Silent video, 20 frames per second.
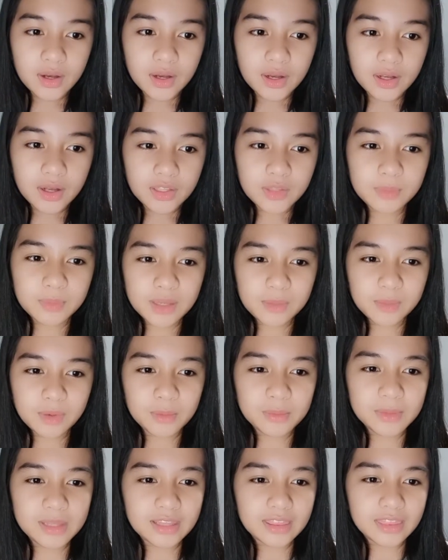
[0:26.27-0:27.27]
You may
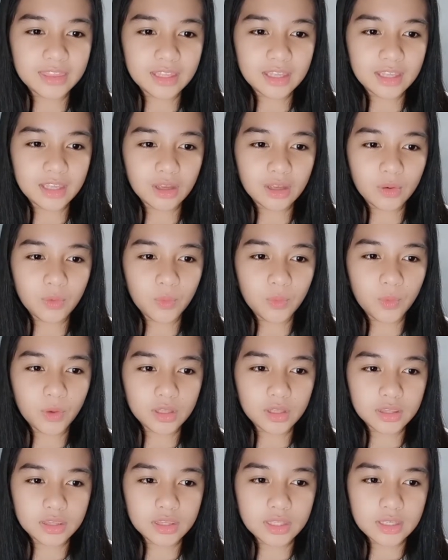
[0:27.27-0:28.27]
probably think, what
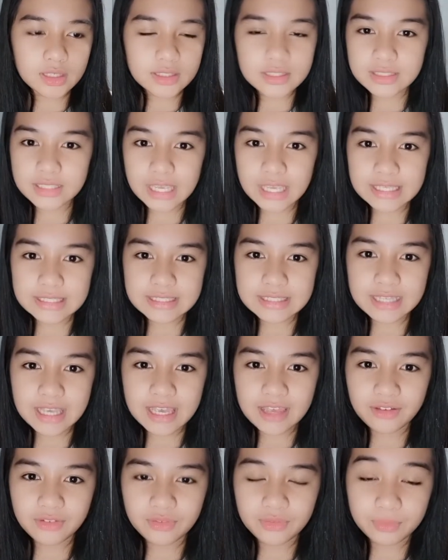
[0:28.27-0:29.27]
does KCF
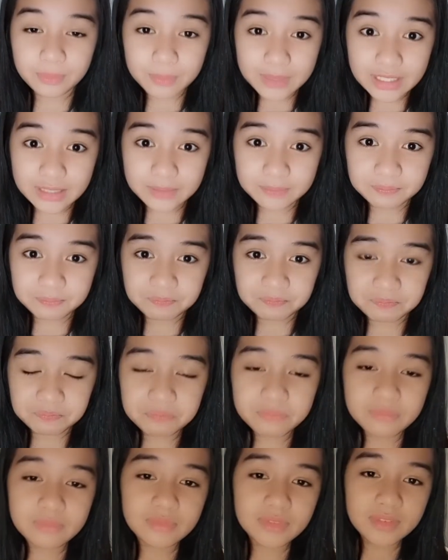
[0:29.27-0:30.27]
mean?
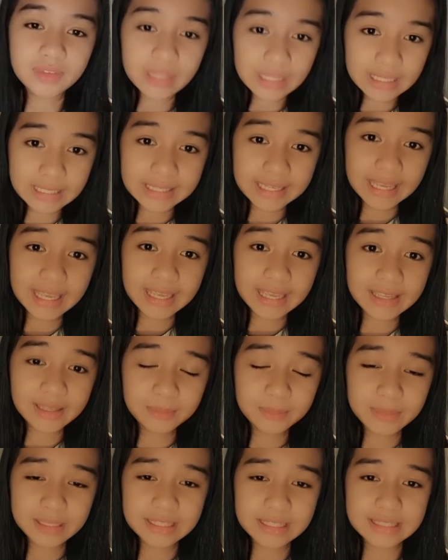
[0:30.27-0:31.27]
K
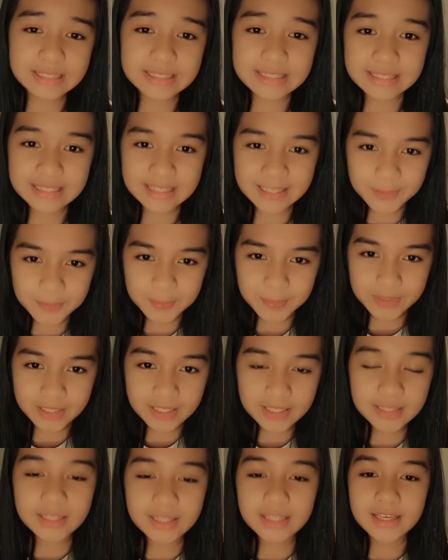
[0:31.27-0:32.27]
means keep it,
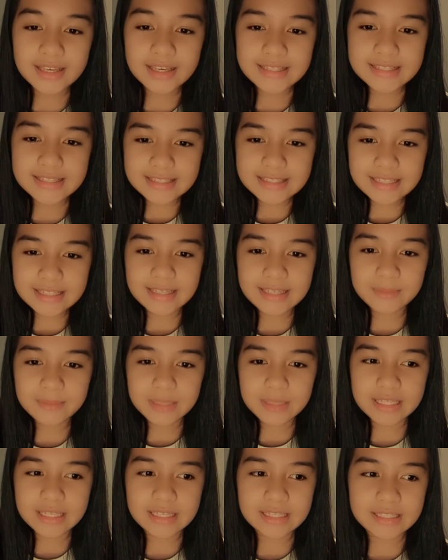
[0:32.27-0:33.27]
C
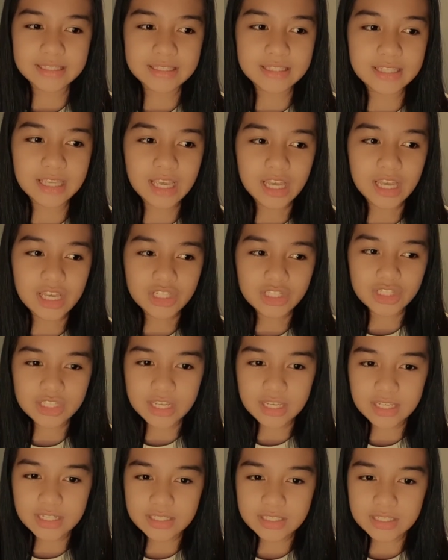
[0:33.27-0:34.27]
means
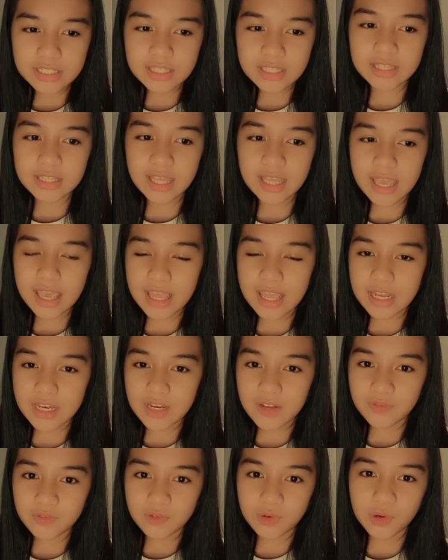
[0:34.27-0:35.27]
change it, and of
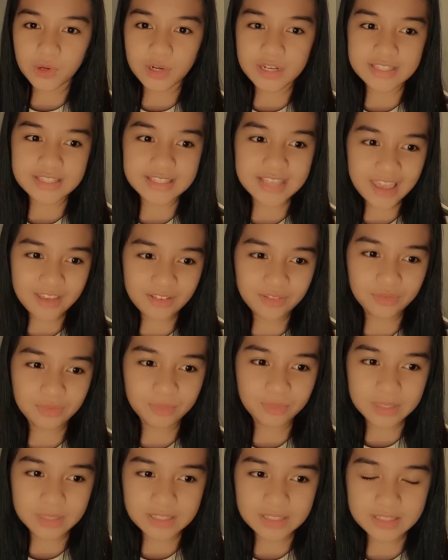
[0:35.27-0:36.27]
course F
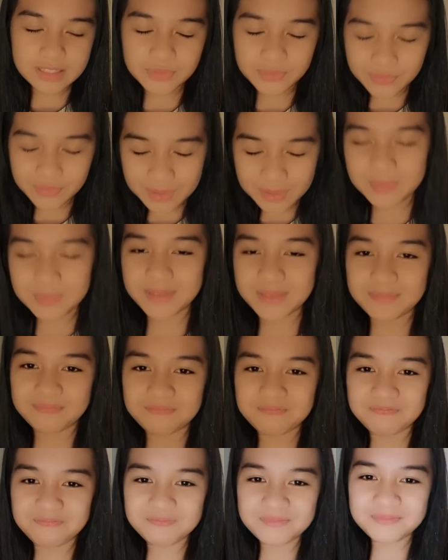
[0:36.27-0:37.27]
means flip it.
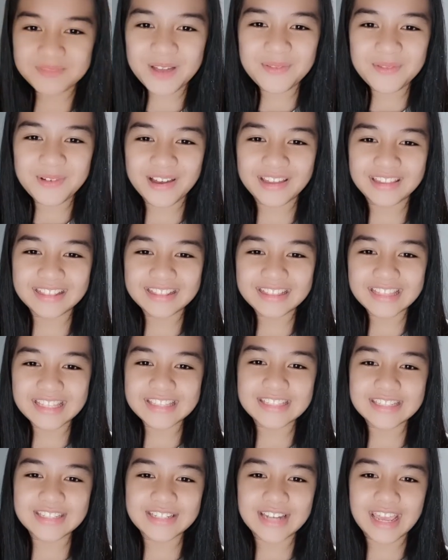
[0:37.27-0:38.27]
Come on, let's
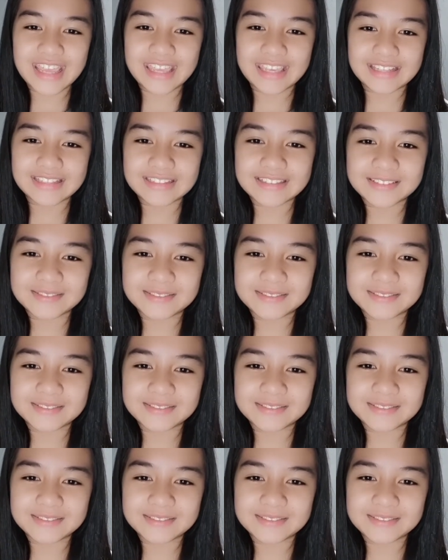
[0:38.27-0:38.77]
try it.